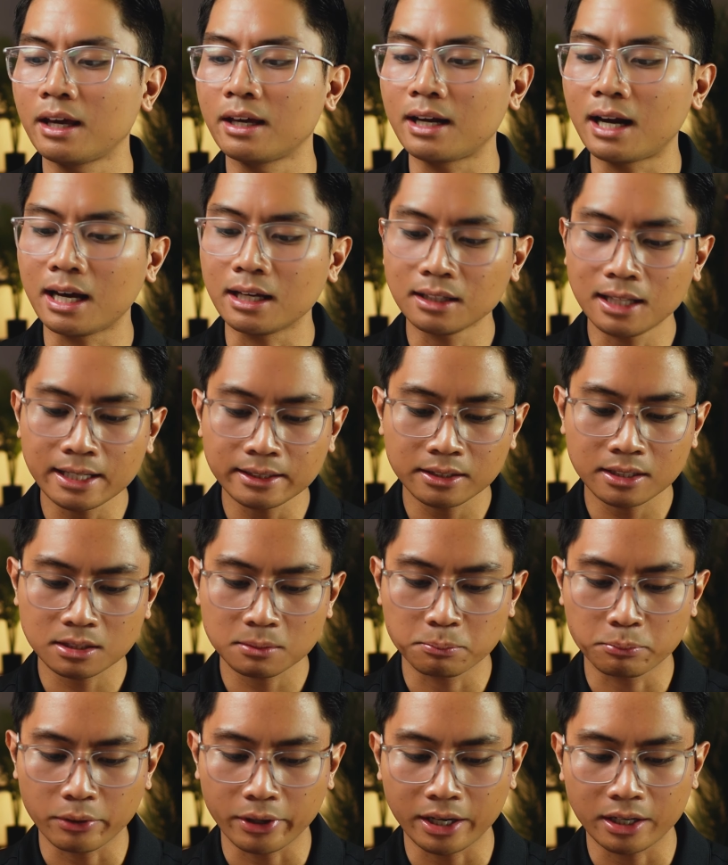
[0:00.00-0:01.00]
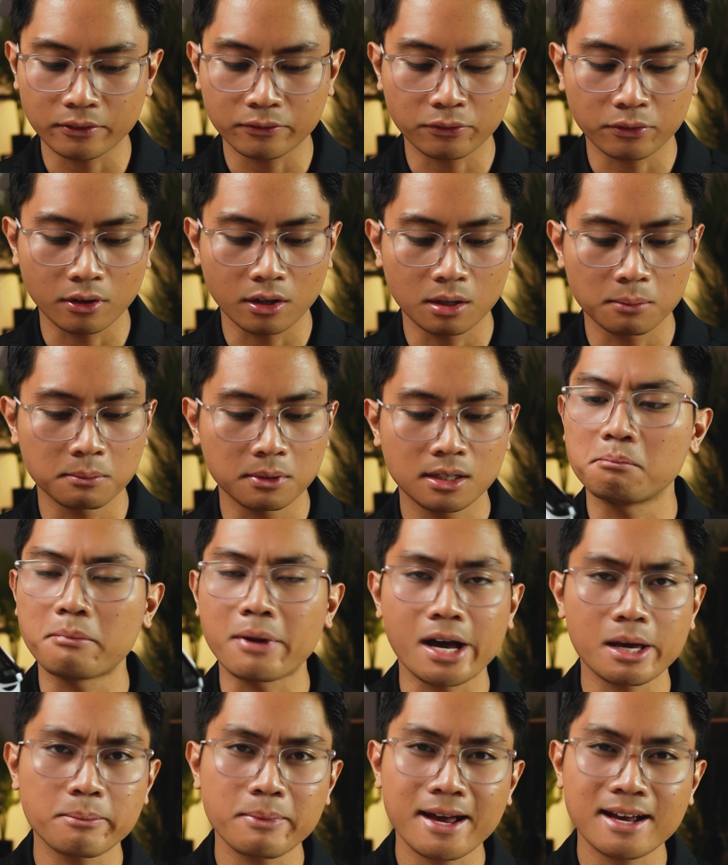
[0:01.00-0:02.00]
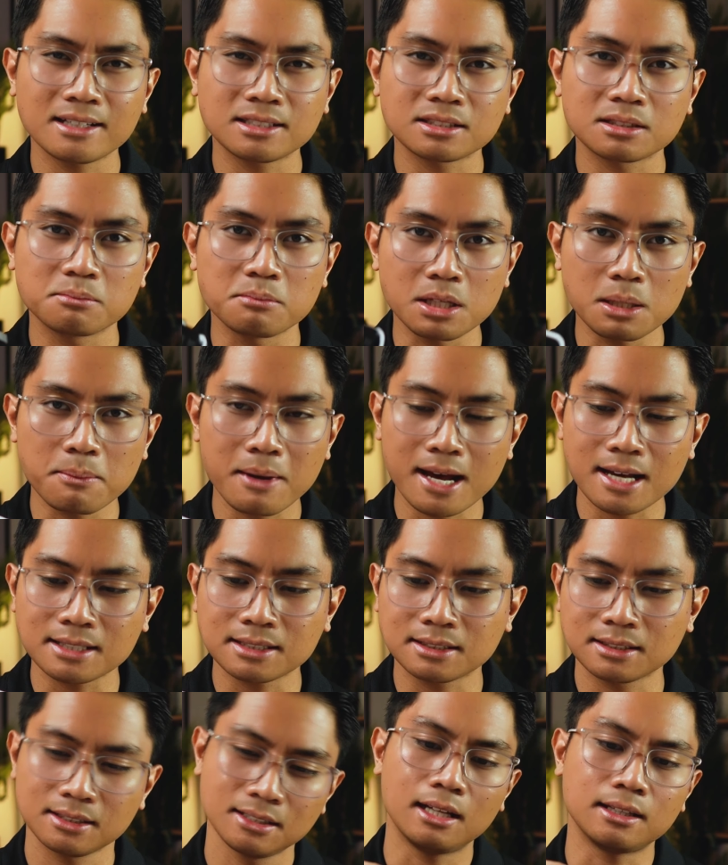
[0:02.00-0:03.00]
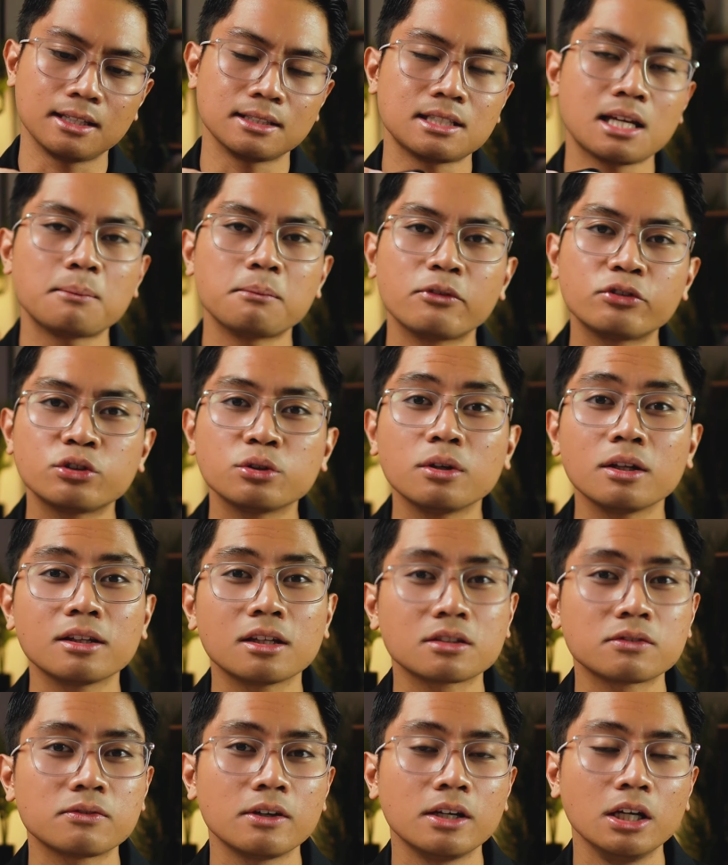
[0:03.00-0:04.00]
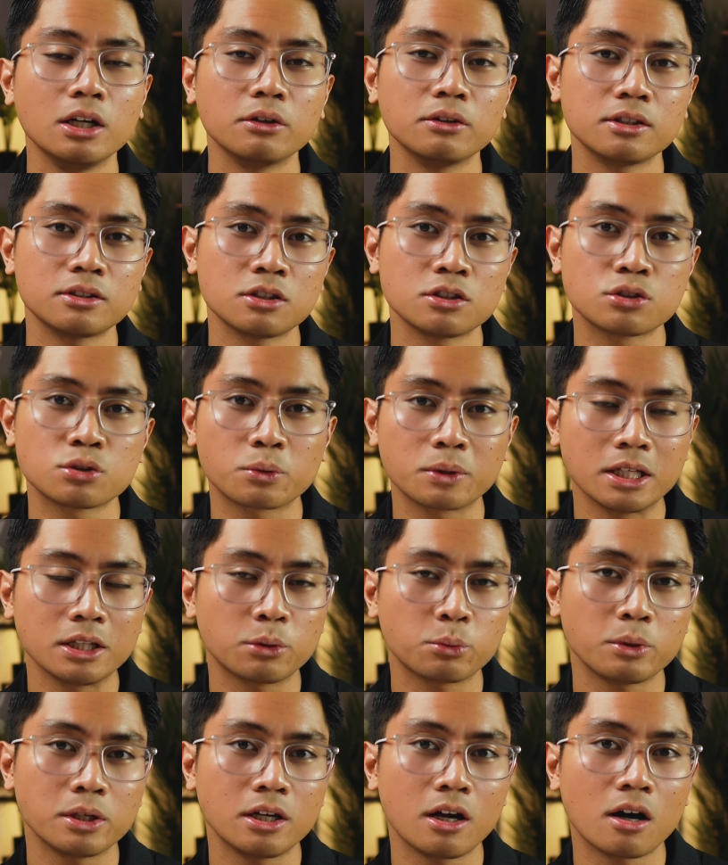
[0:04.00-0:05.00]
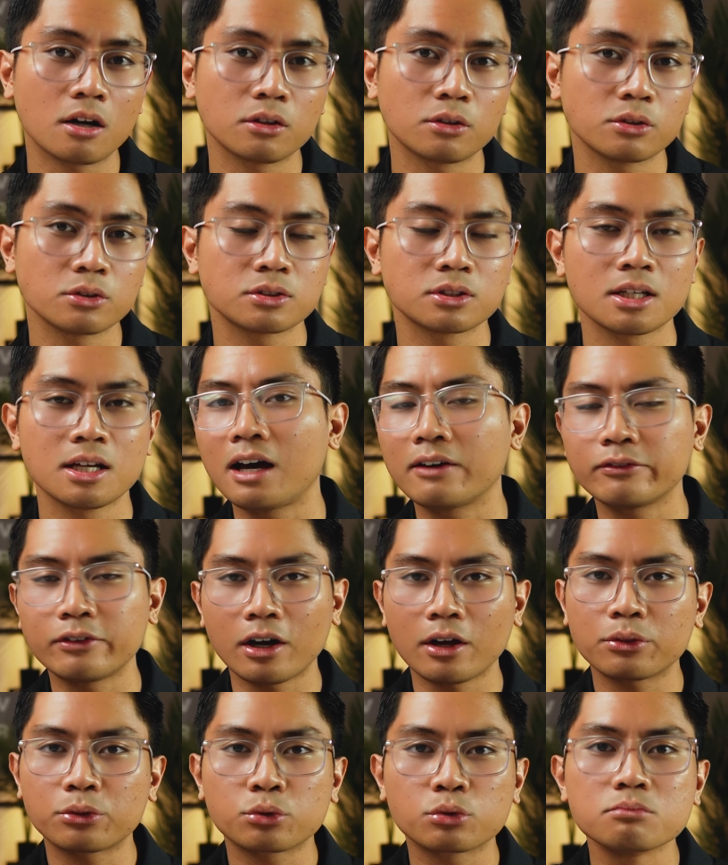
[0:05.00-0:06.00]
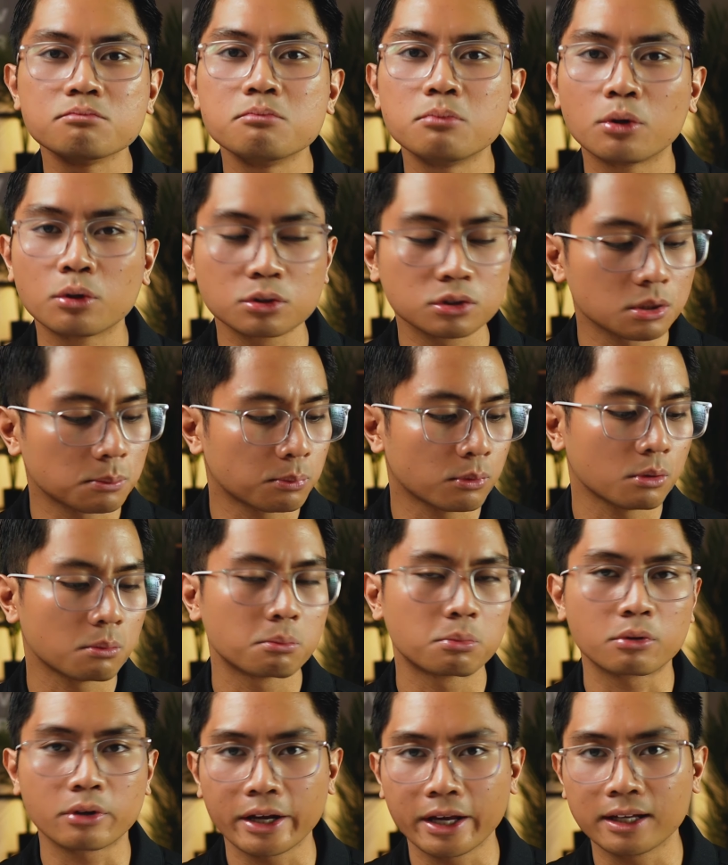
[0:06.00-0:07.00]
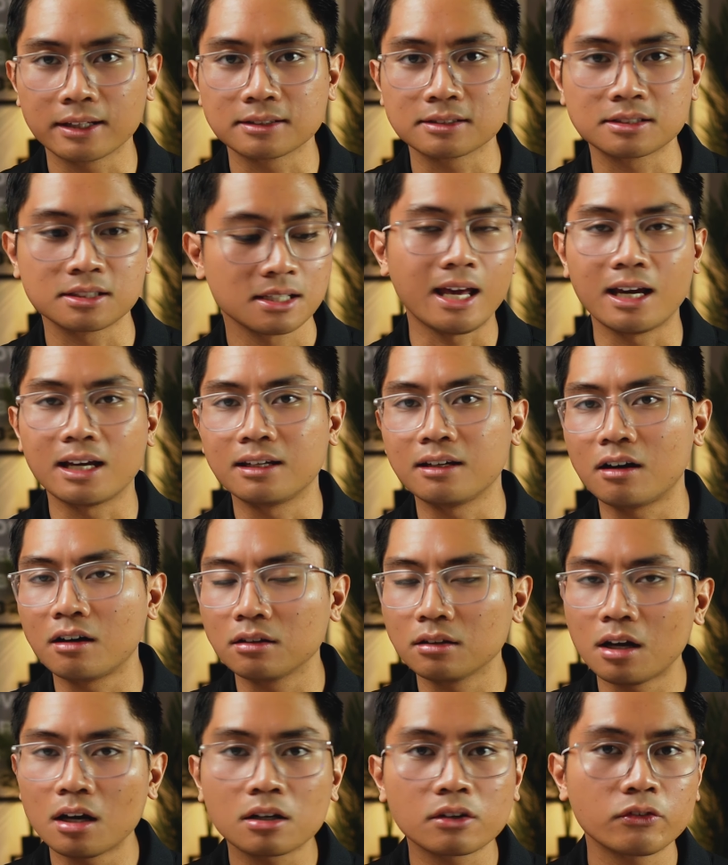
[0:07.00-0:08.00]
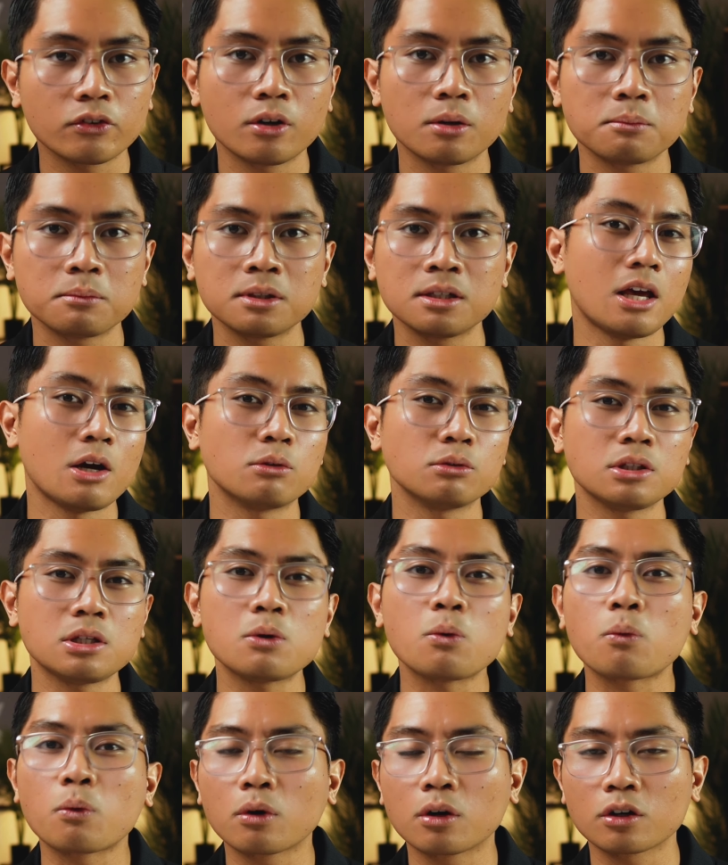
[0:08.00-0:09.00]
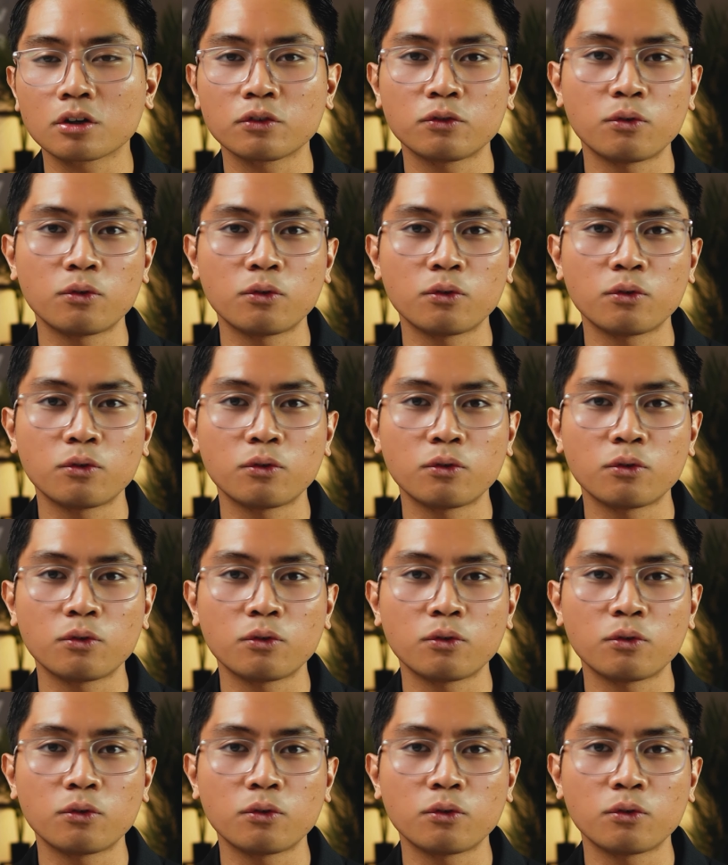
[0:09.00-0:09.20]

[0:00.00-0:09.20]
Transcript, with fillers: and I like this brand from My Best, Me Best. At the time of shooting this video, this is twenty-three dollars. I've gone through multiple brands, and a lot of them, they only work